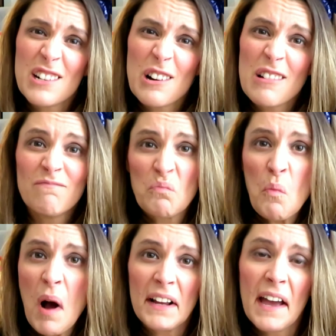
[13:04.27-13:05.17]
sure
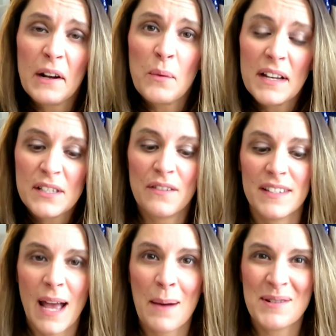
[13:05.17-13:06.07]
what kind of quick
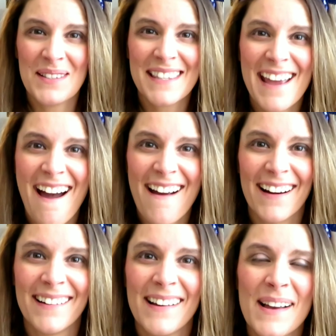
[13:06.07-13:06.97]
service options they are.
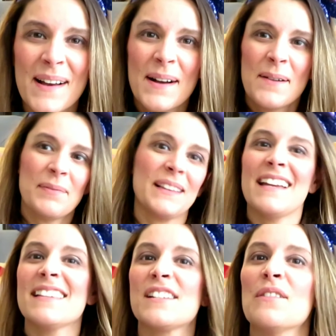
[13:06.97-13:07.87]

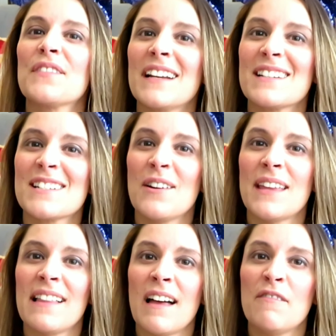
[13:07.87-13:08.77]
Please don't forget to show
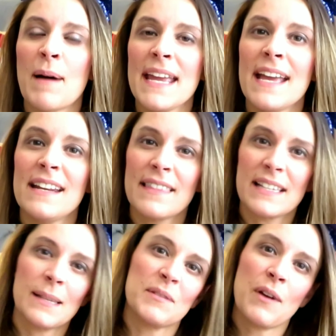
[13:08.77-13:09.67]
that love by hitting
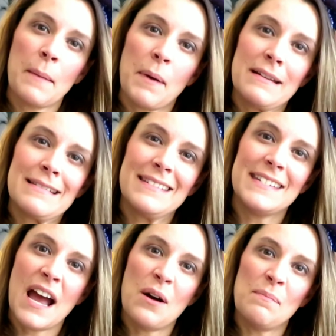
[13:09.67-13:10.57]
that subscribe button
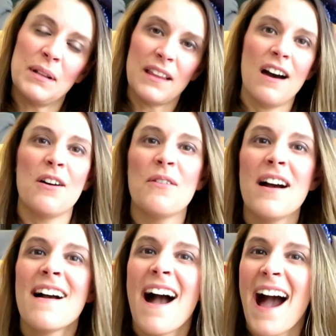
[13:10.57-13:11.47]
down below.
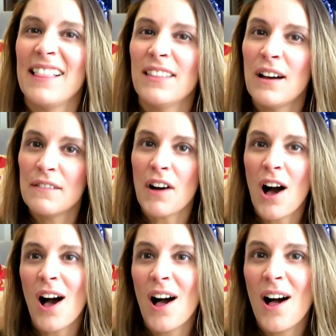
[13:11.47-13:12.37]
I love
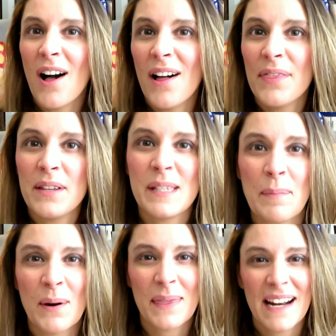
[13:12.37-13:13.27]
all the
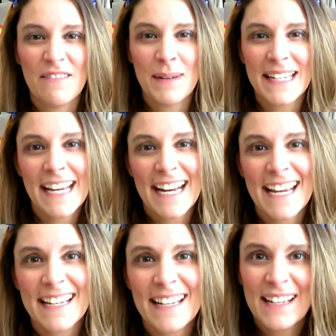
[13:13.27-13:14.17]
support that I've been
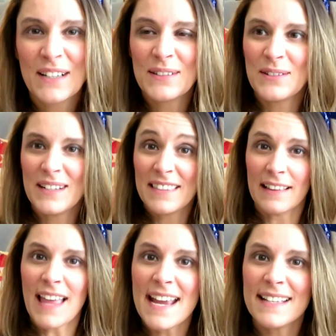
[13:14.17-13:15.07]
getting, including the
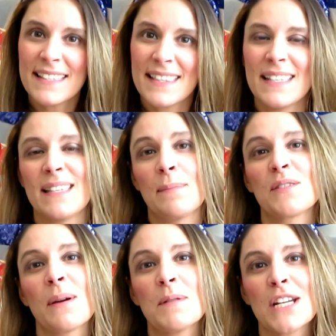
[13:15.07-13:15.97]
likes, the
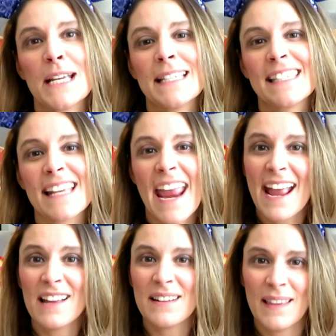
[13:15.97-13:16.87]
subscriptions,
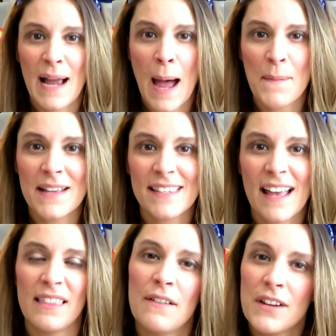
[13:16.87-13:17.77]
and the comments. I
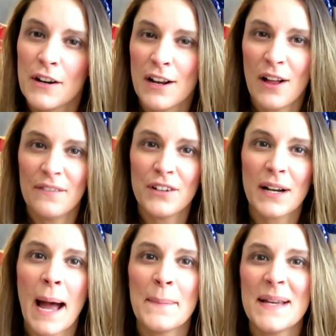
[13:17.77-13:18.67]
love hearing all of your
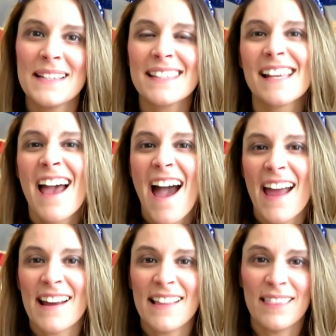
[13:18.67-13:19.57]
comments,
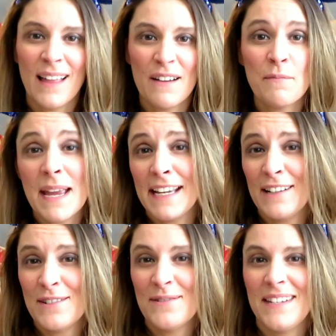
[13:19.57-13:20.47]
and I love
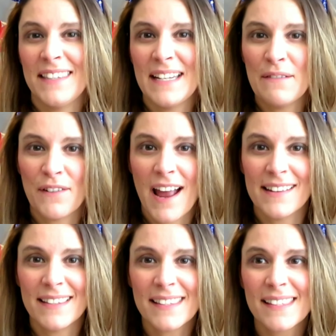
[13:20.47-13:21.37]
making new Disney
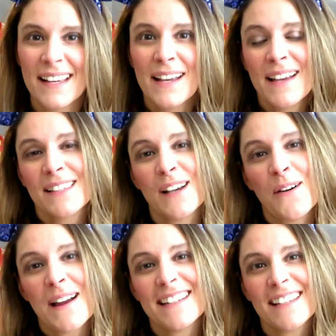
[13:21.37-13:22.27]
friends. So
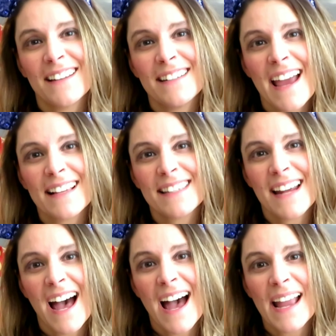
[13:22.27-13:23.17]
until next
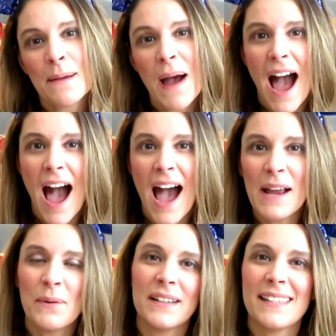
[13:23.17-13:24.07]
time, I
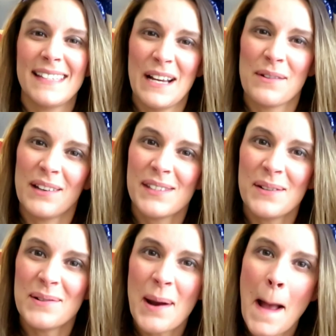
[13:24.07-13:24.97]
will see you real
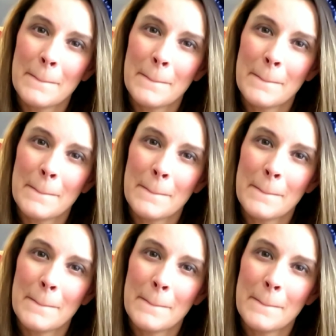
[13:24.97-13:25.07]
soon.